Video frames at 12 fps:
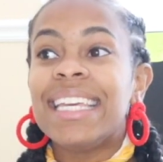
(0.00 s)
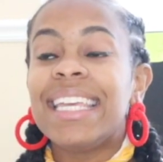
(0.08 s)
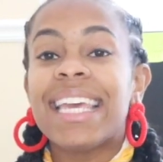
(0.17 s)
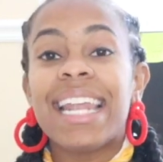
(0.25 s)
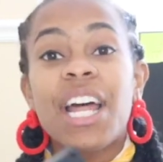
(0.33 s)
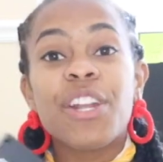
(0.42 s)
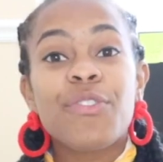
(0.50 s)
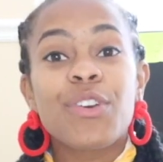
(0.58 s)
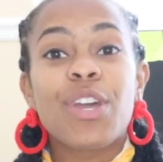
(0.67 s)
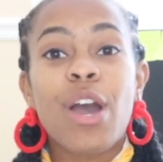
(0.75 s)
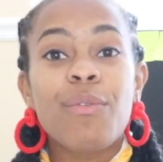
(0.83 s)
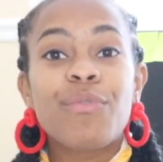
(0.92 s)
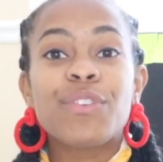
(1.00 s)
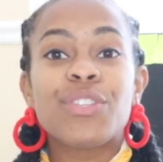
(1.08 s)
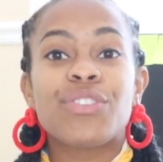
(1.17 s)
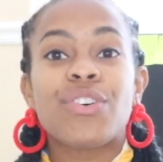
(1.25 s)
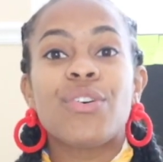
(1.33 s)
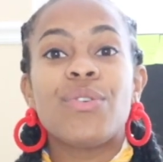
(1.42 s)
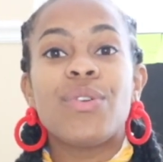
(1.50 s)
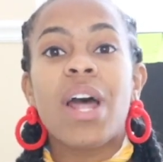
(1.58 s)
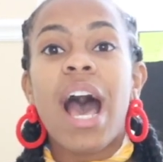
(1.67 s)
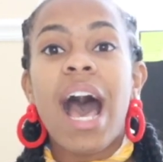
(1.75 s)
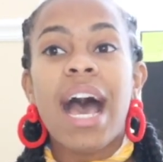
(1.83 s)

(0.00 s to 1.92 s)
Get out of your comfort zone.